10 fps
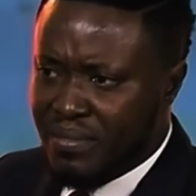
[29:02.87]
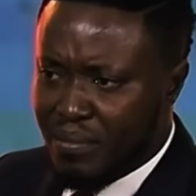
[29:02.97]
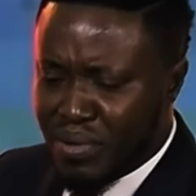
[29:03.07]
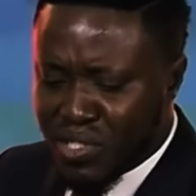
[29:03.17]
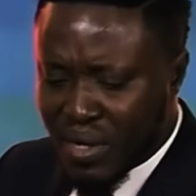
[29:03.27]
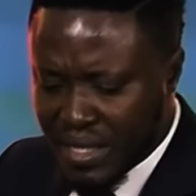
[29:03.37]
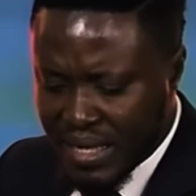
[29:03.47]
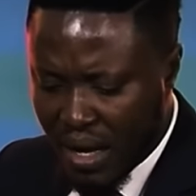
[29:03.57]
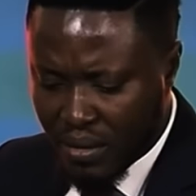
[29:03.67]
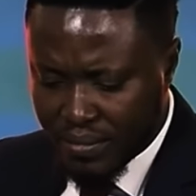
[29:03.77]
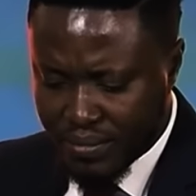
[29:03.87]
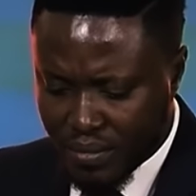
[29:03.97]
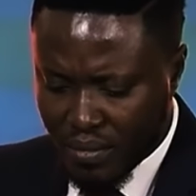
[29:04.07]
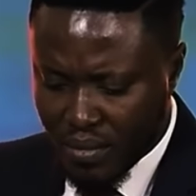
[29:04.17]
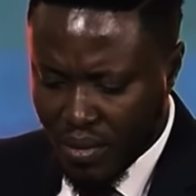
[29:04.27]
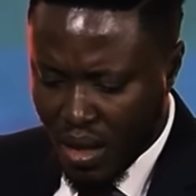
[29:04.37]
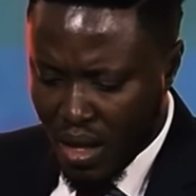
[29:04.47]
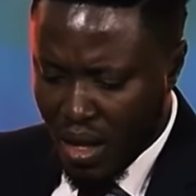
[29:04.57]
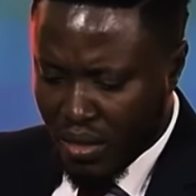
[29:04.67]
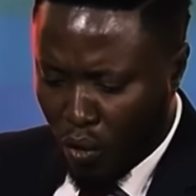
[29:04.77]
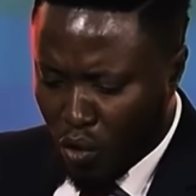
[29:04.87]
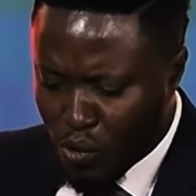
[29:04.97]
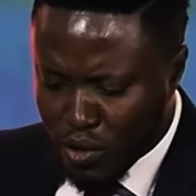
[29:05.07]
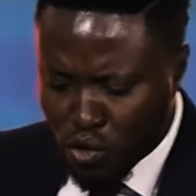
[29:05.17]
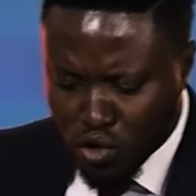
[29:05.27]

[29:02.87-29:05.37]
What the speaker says: Please write that down. The only way to know the